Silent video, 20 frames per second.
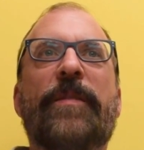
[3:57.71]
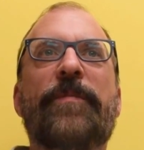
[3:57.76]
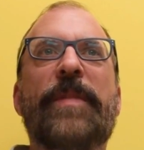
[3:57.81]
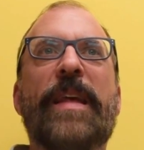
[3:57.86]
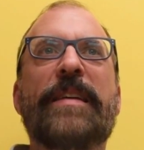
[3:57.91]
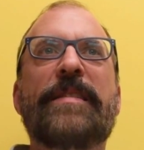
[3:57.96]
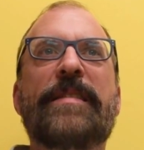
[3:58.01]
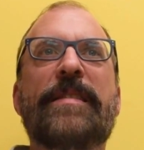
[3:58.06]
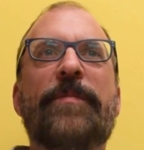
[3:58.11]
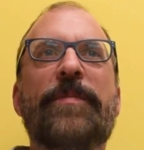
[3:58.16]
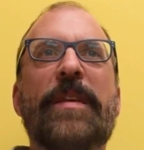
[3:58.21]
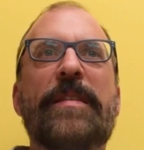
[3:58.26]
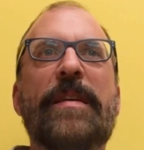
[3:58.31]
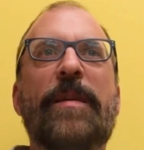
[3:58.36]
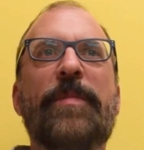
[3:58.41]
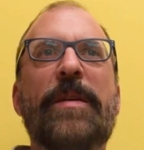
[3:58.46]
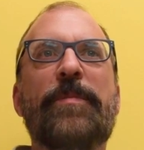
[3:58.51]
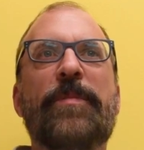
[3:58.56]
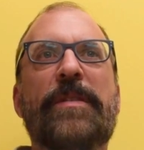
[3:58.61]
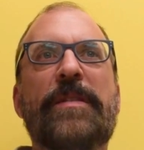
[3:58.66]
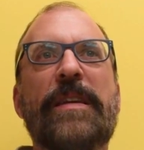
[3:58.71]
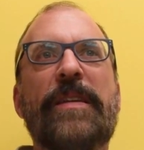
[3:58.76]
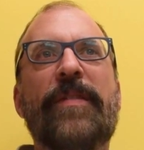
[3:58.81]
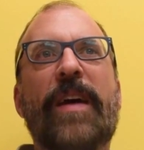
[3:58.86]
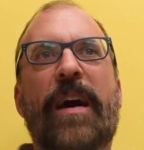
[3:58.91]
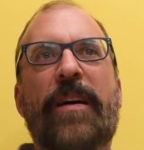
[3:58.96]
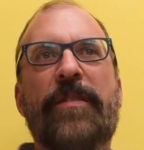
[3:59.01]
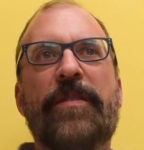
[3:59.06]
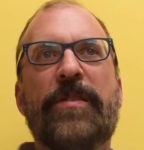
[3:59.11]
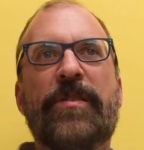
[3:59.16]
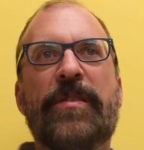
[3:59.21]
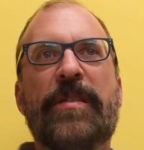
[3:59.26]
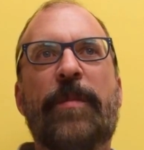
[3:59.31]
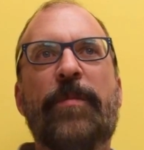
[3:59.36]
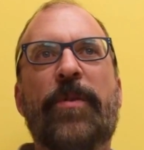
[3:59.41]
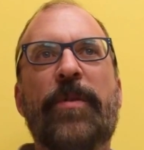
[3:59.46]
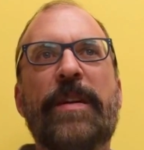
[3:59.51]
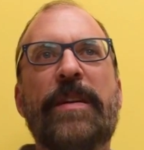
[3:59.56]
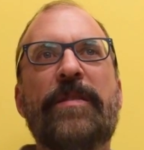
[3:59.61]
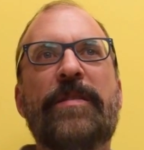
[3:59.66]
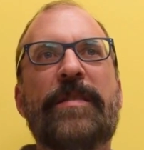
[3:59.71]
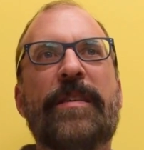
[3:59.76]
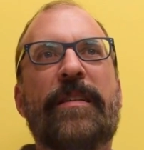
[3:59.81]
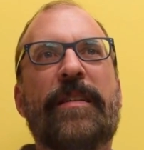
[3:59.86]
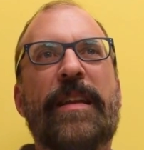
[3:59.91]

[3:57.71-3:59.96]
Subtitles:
That's something that people leave out of the summaries.